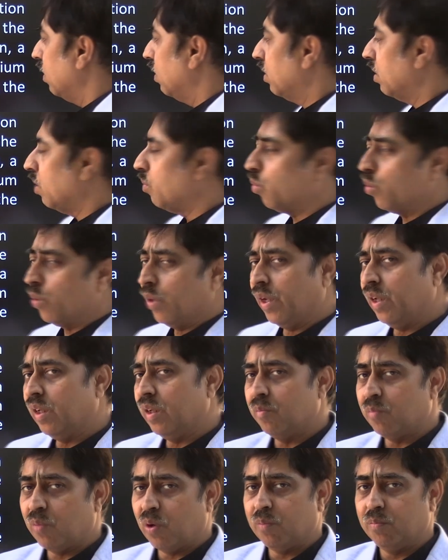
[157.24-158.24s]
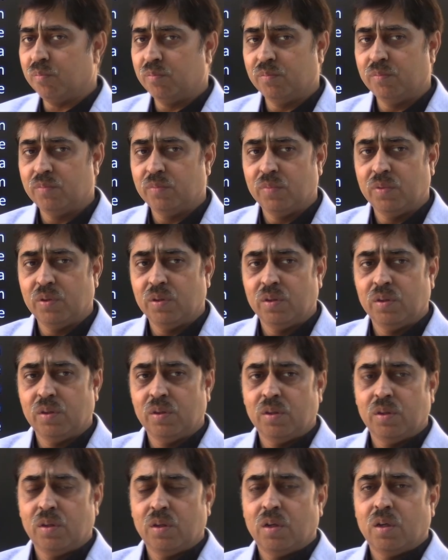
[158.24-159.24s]
supporting the bob.
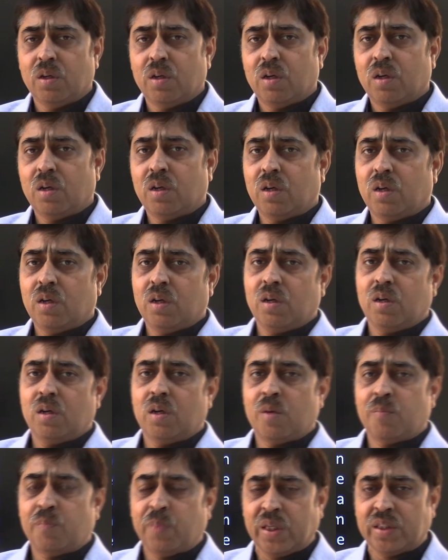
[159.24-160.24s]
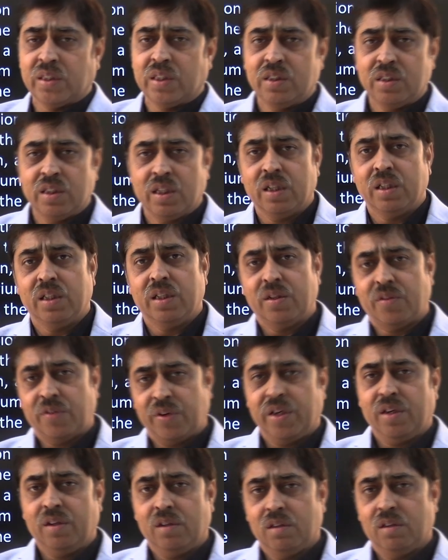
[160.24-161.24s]
A passenger in the
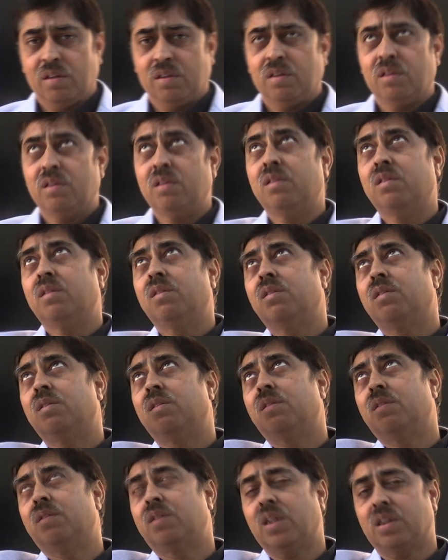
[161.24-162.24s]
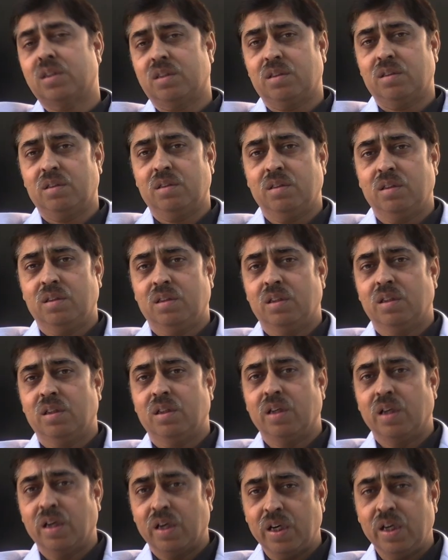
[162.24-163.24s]
train just
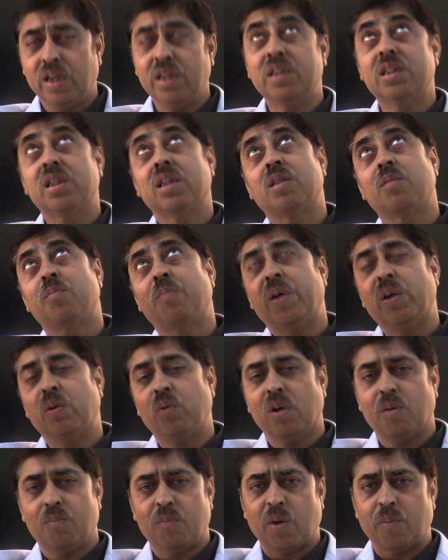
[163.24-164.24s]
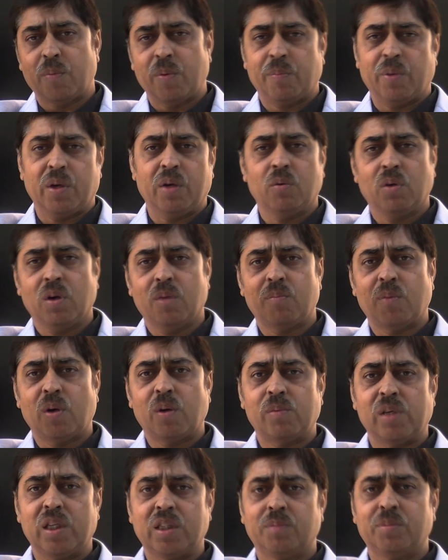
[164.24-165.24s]
releases a pendulum bob. A pendulum
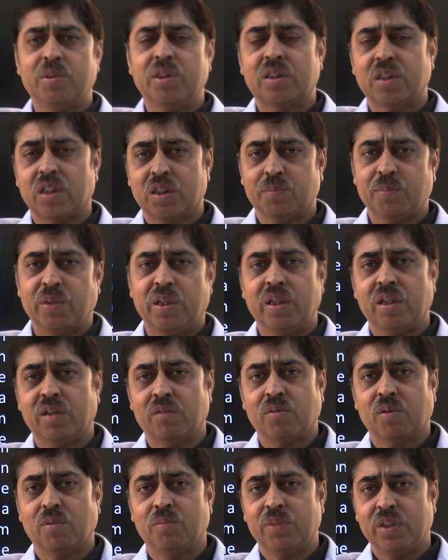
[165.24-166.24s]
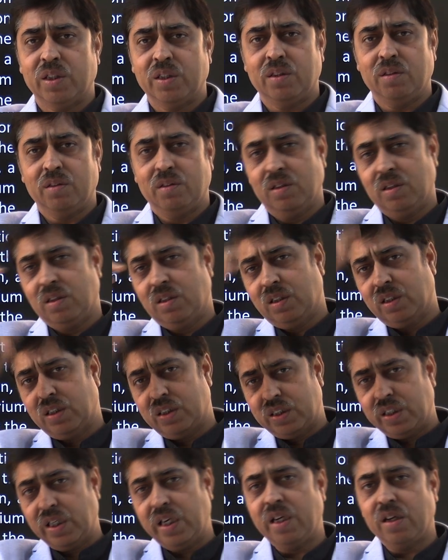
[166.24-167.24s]
bob has been suspended from the
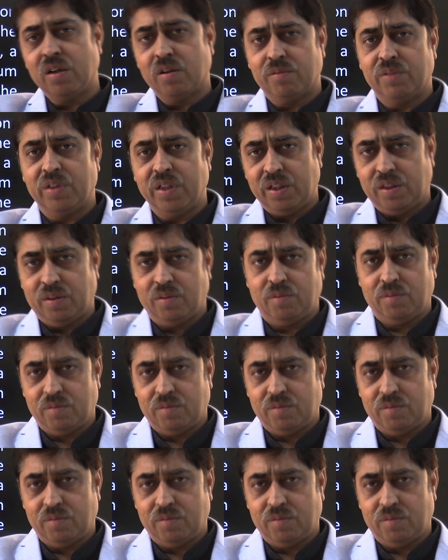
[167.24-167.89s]
ceiling of the